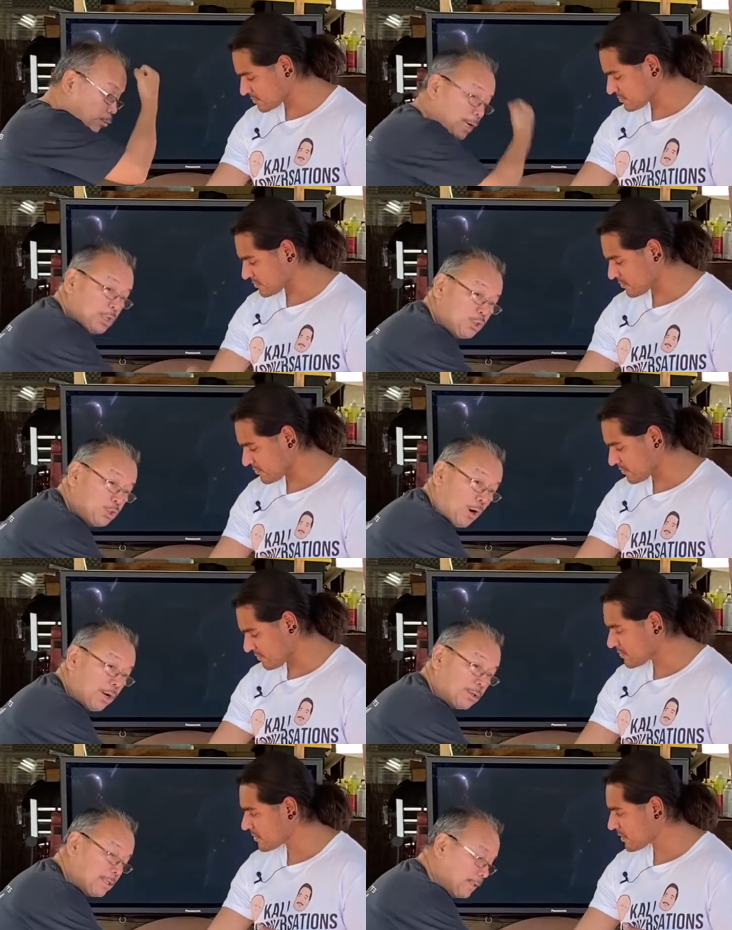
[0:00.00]
Speaker 1: really jar
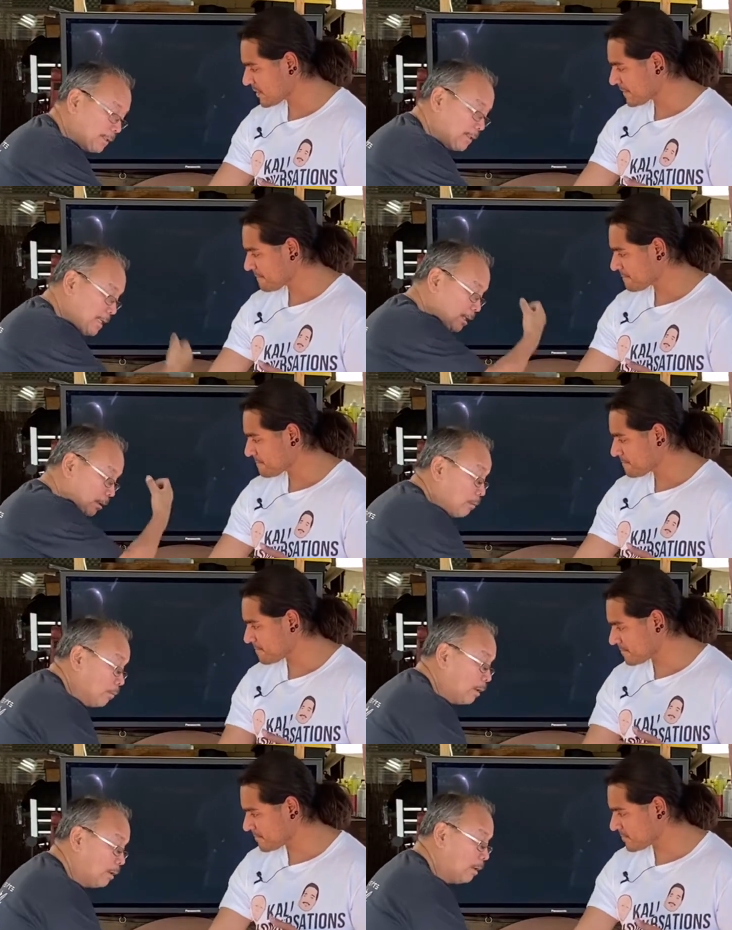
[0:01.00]
this here
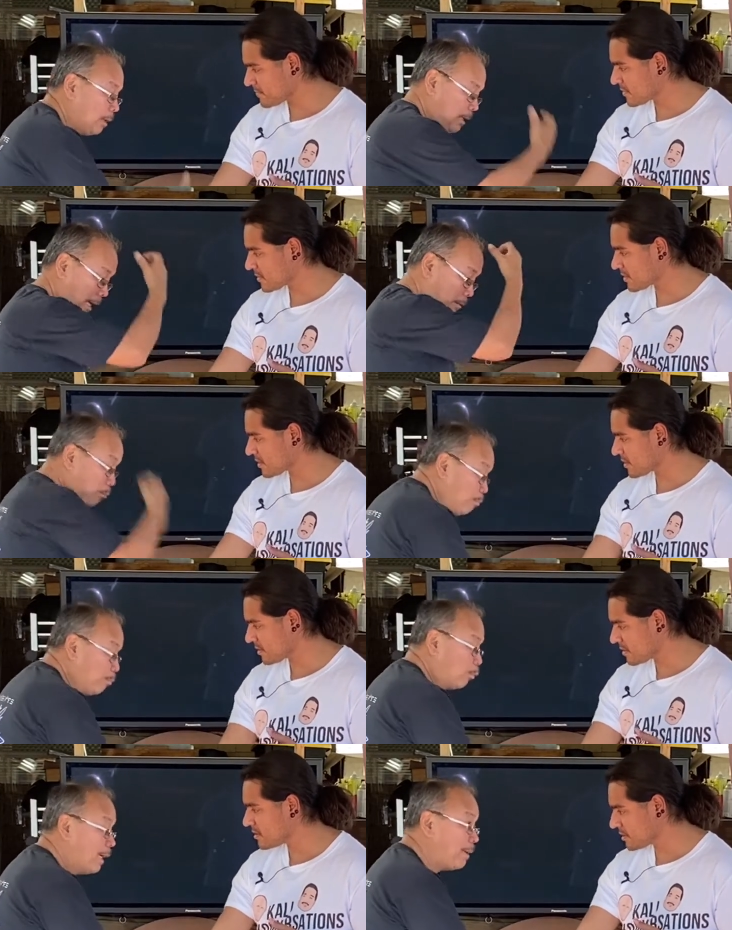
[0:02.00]
and
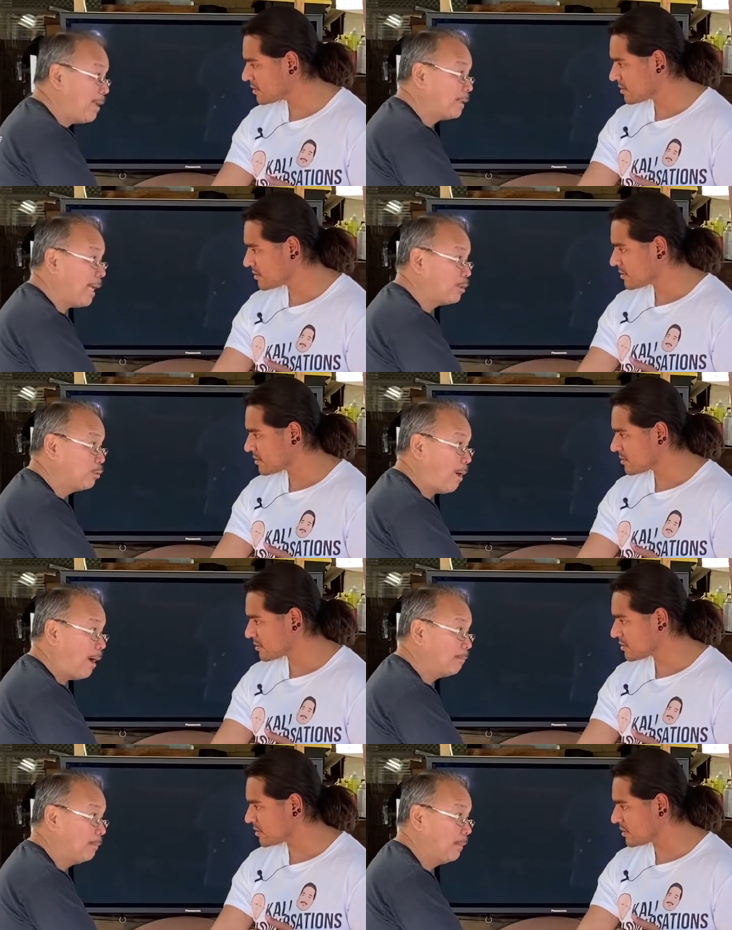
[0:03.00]
really make that drop,
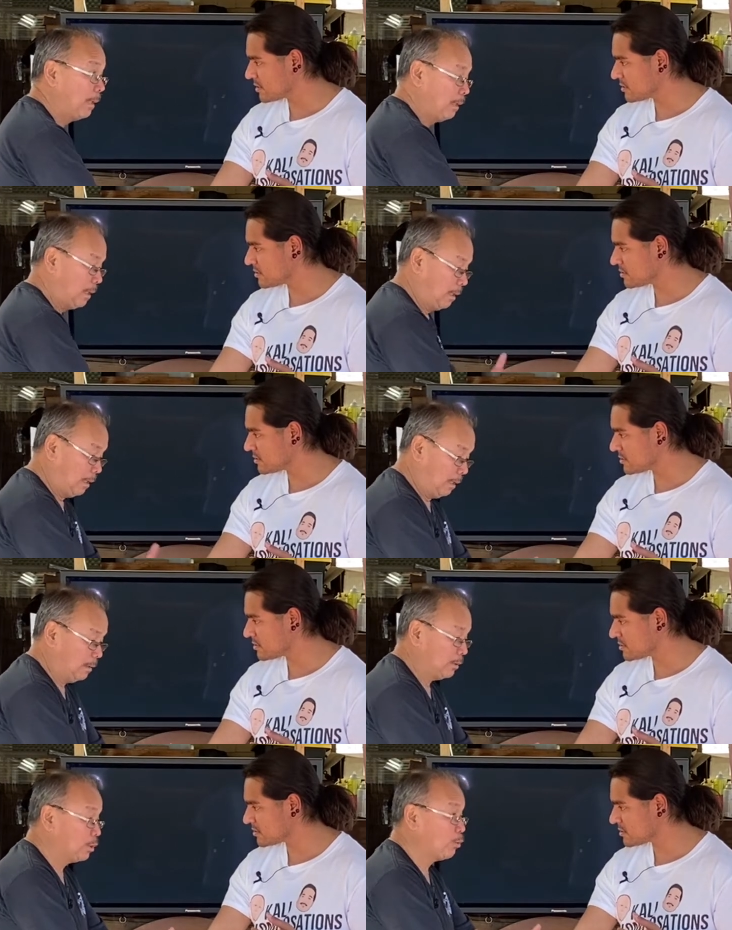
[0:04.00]
yeah.
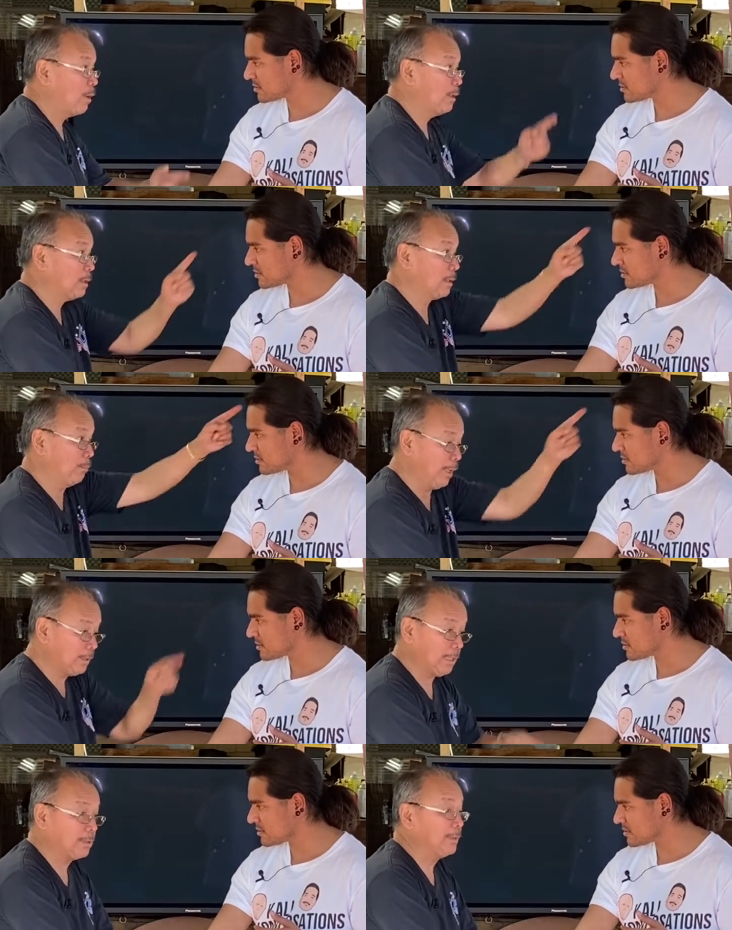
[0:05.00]
destroy this, the brain
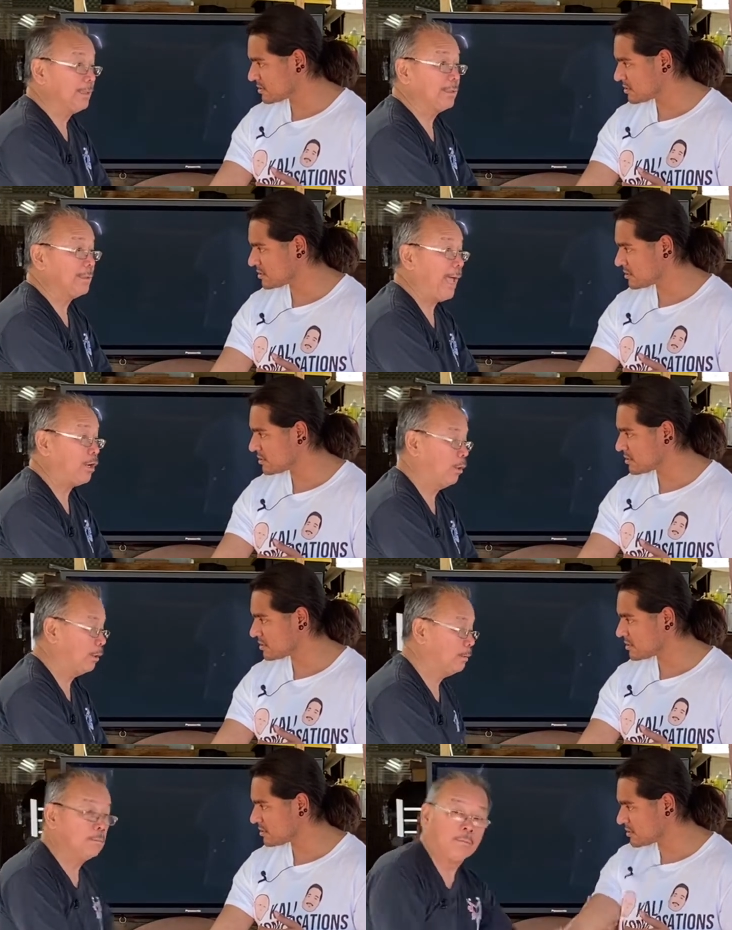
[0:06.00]
says, that
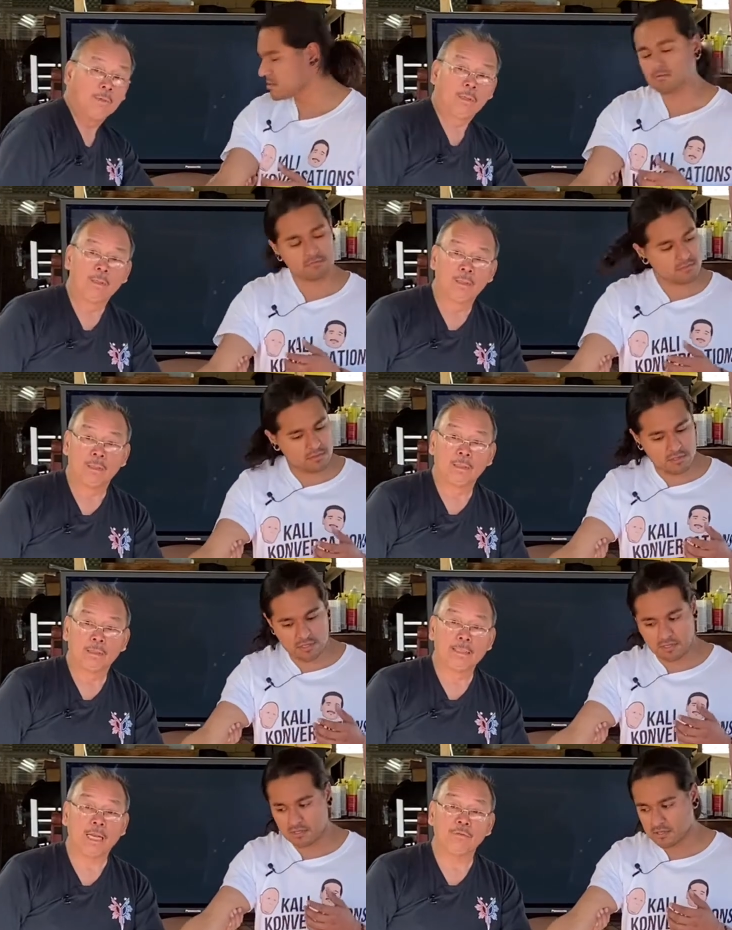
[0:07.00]
hurt. Ugh.
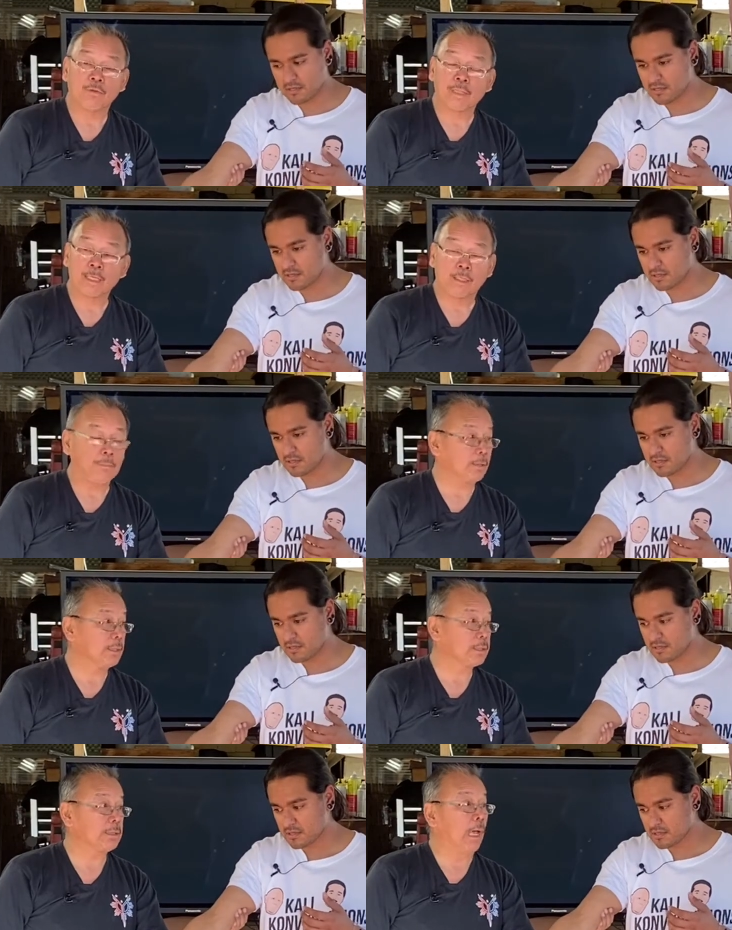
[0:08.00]
Not even thinking about
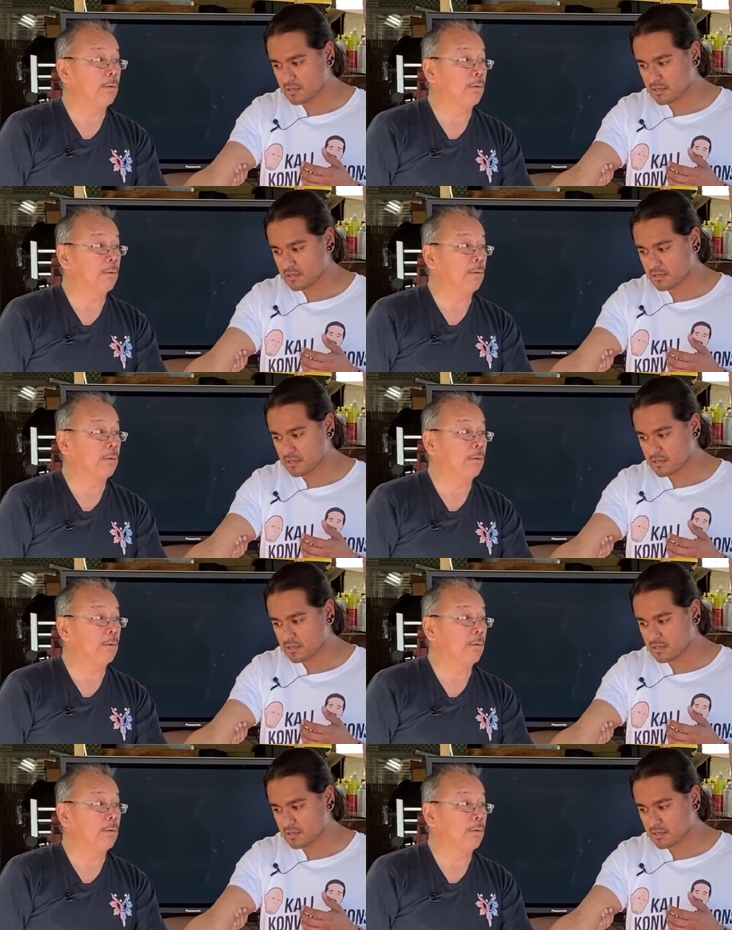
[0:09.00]
this now.